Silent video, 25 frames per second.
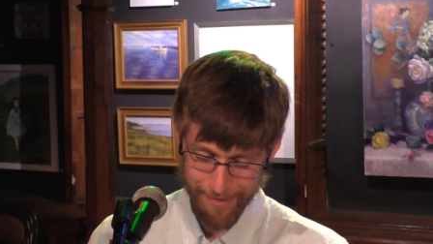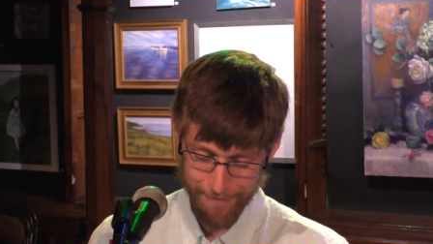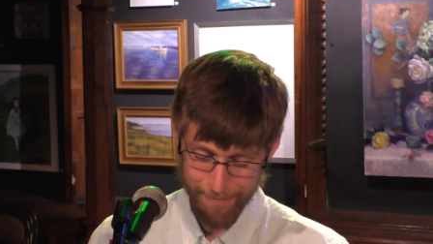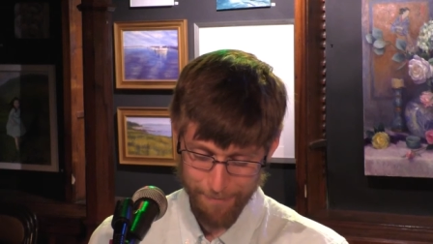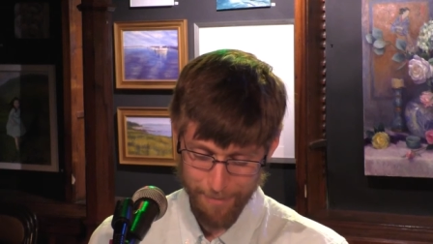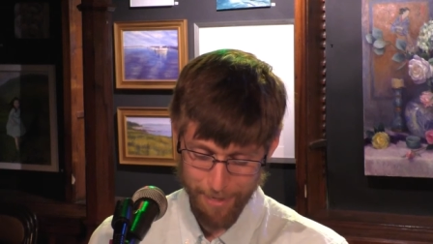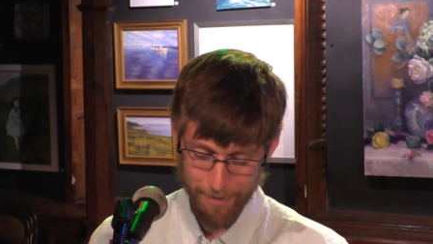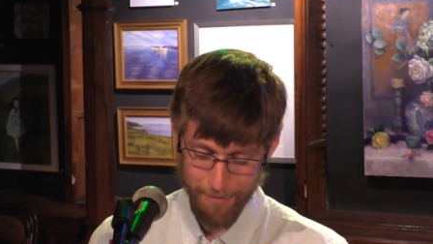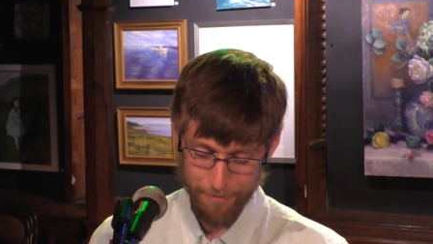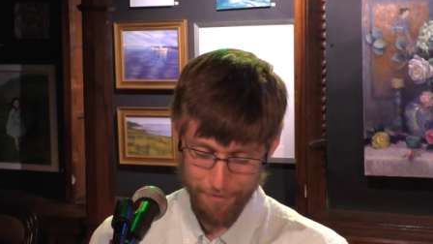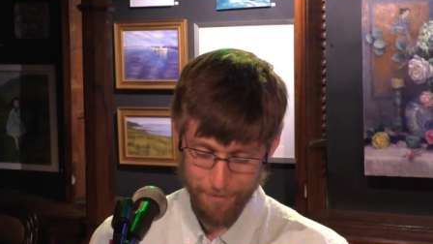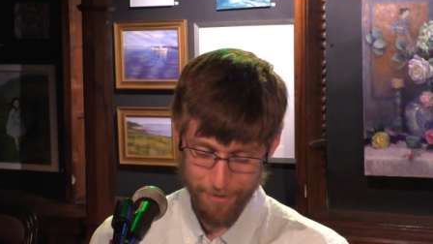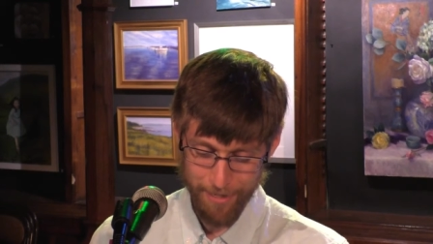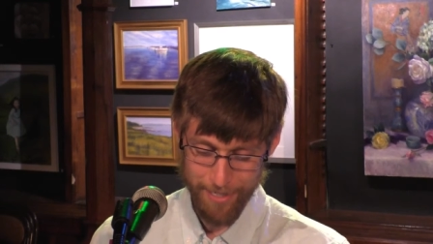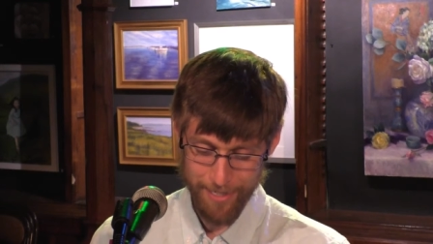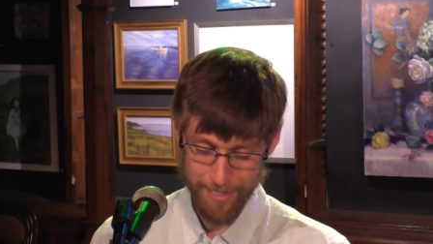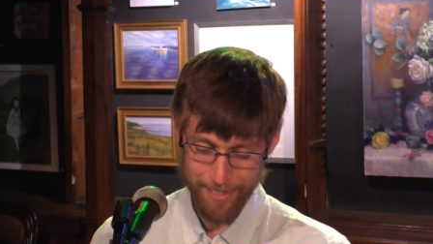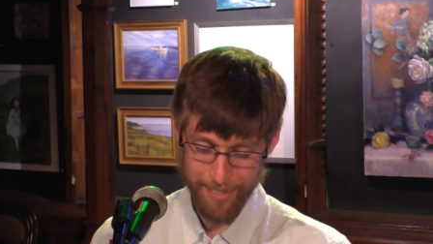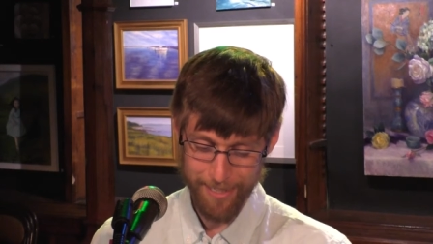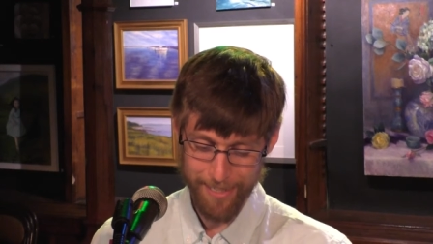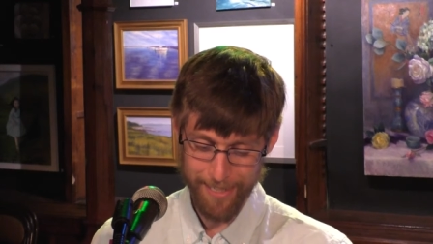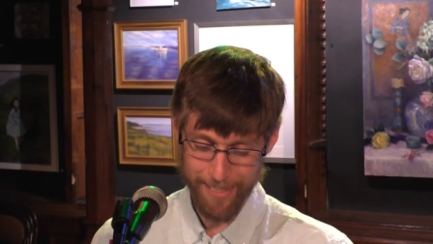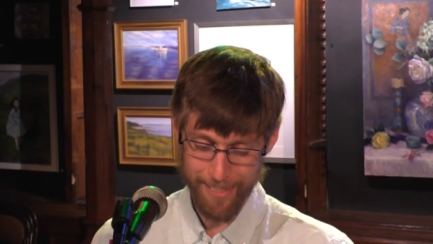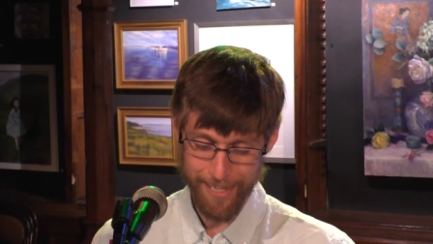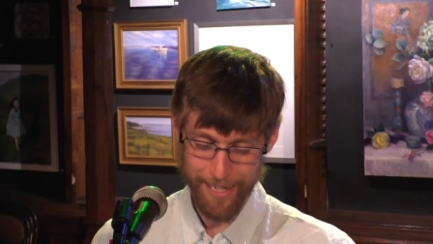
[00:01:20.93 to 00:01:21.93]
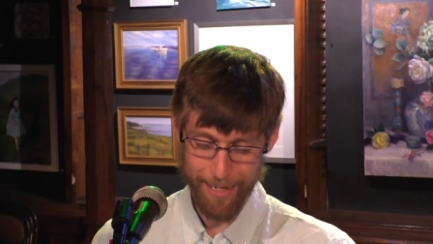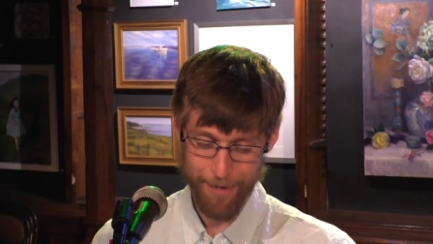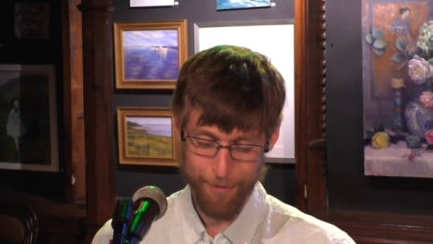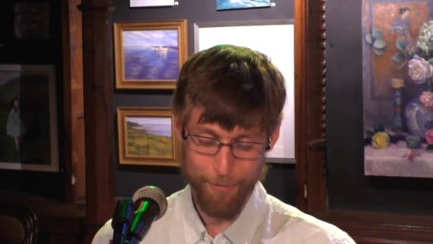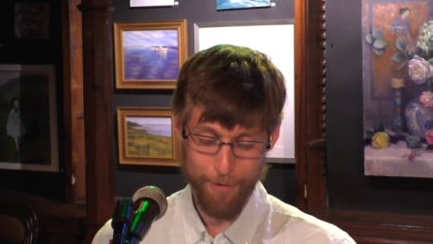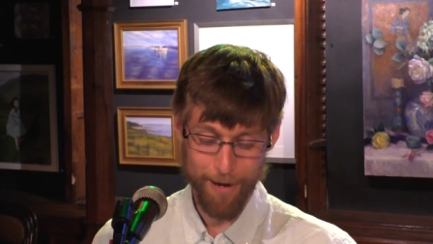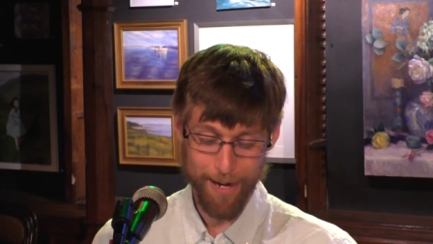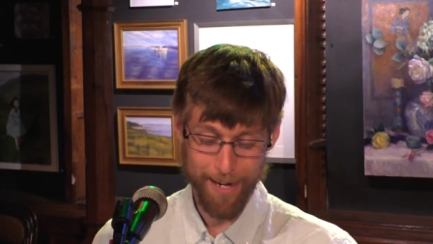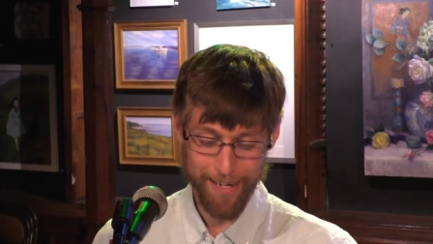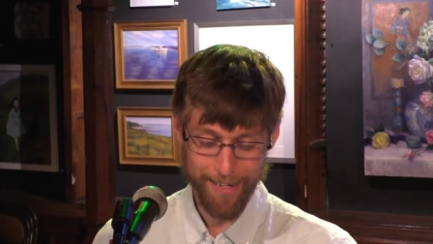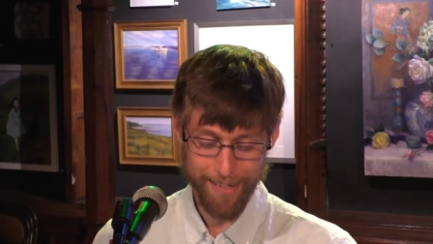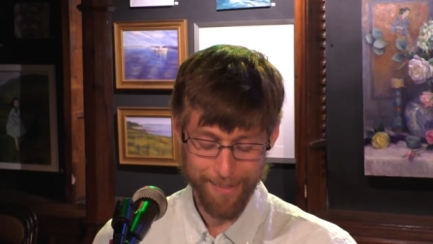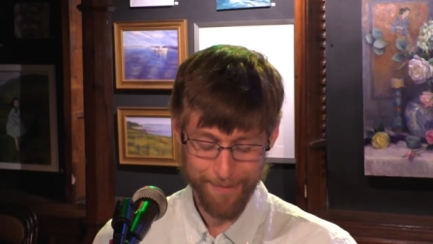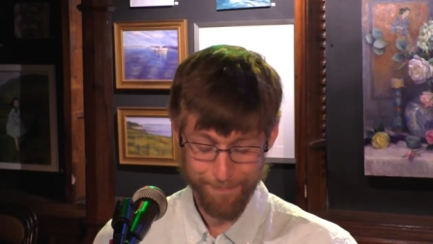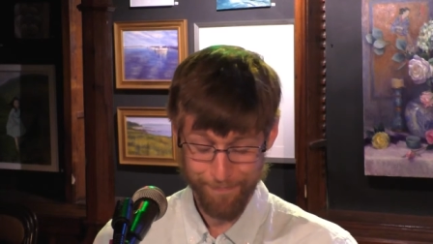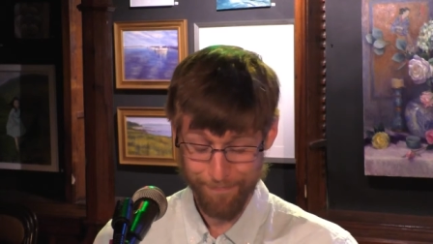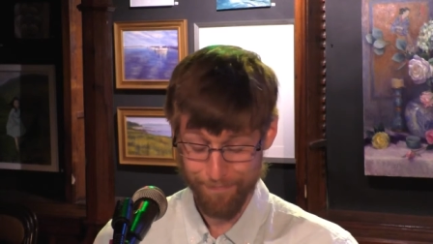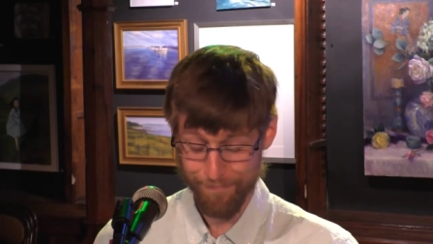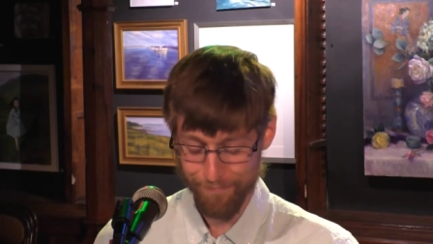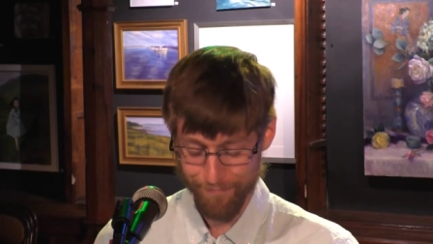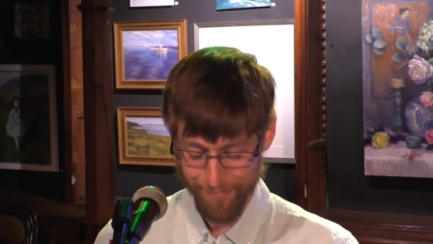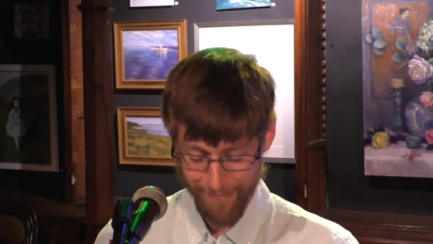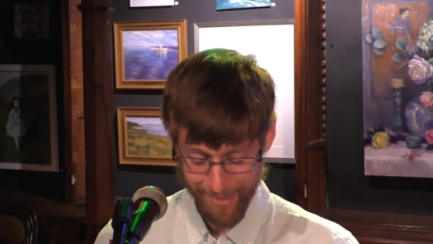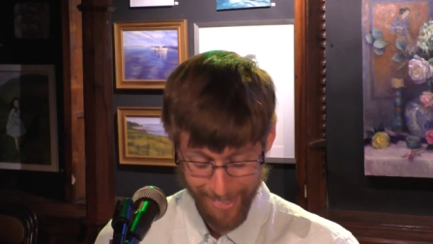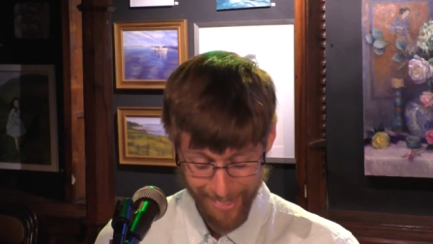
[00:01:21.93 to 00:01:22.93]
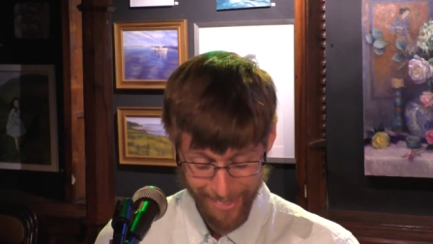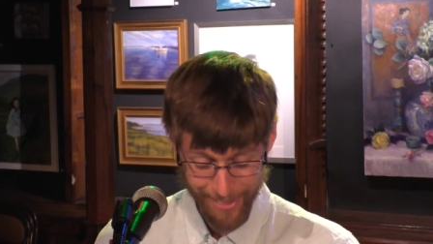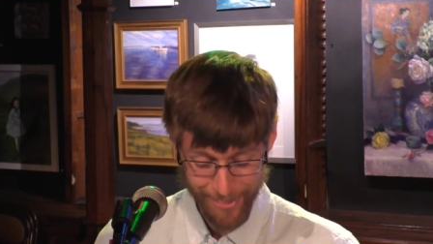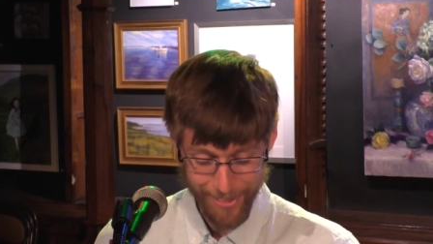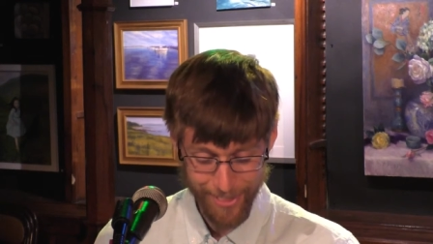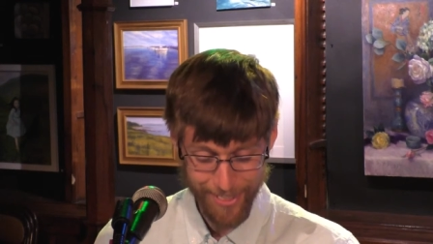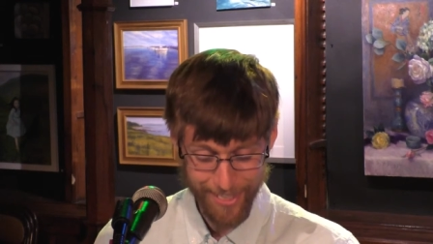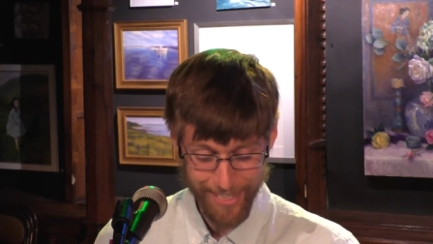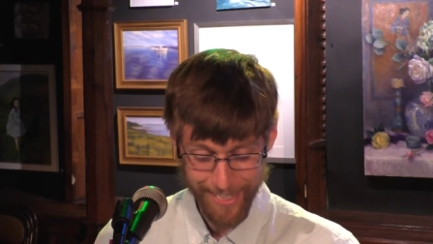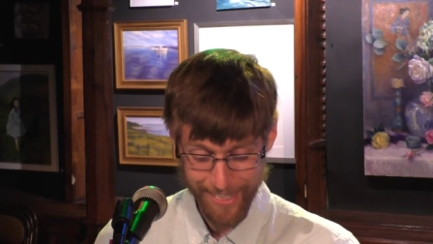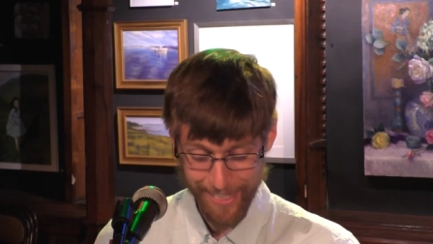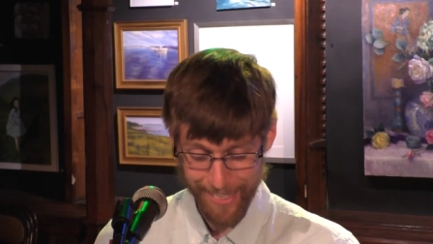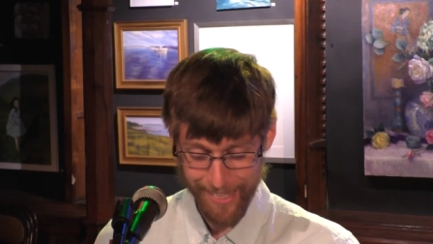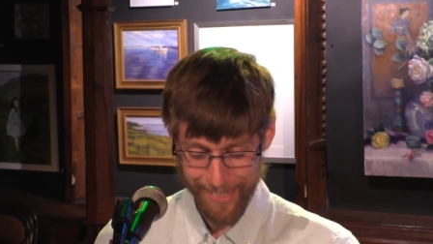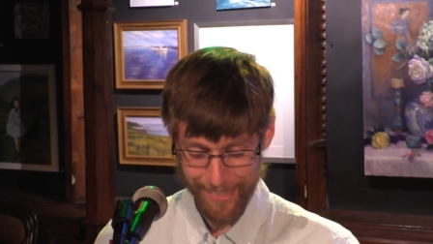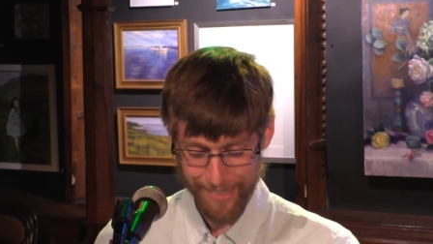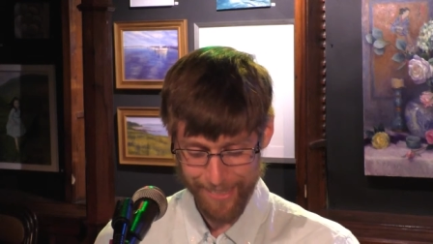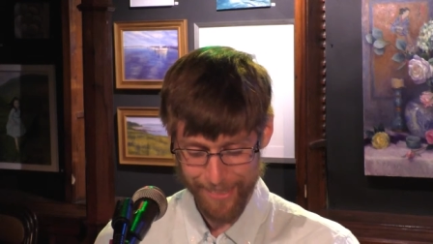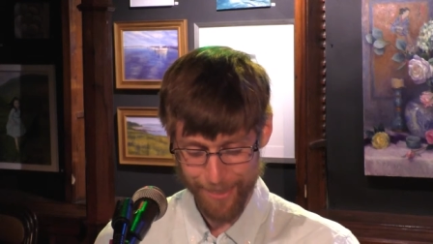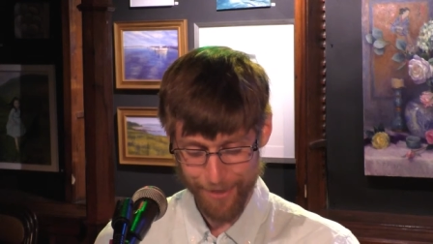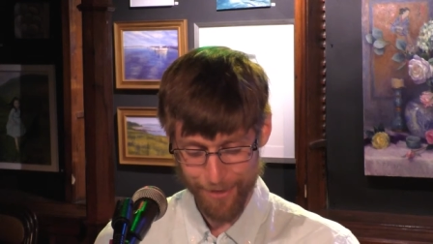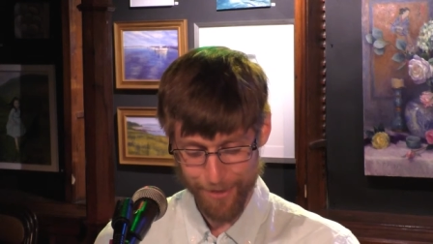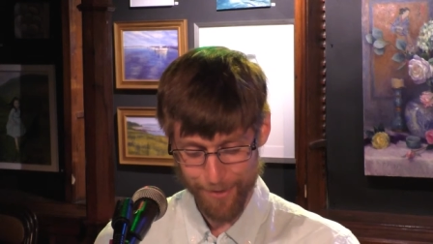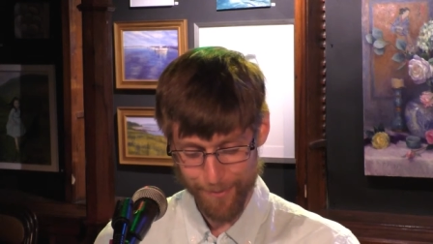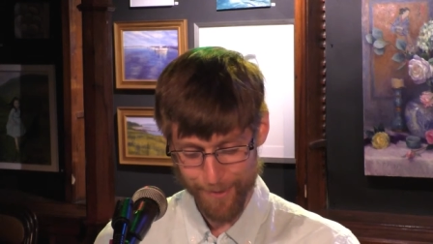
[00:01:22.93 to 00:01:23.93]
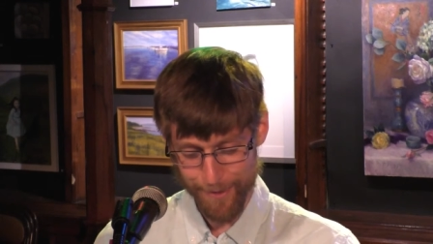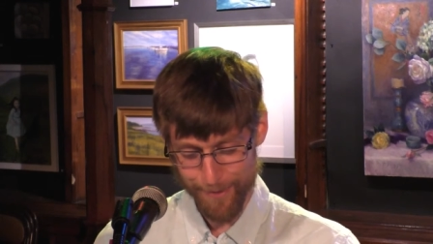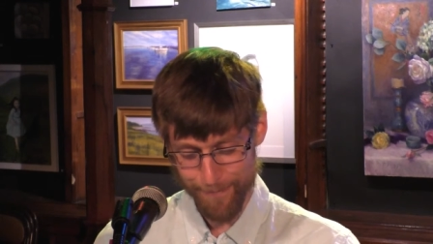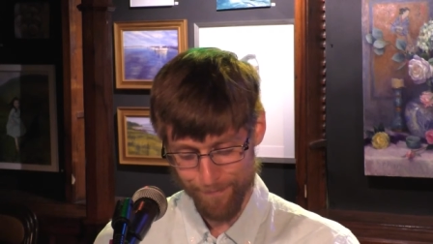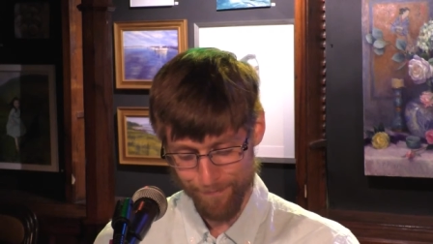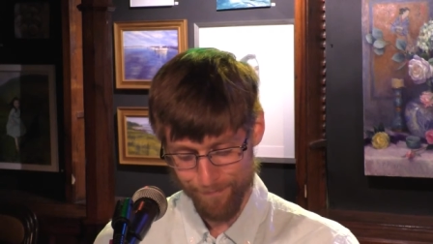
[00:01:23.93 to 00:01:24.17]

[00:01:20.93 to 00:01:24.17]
my friend, uh, one, uh, Janina, excuse me.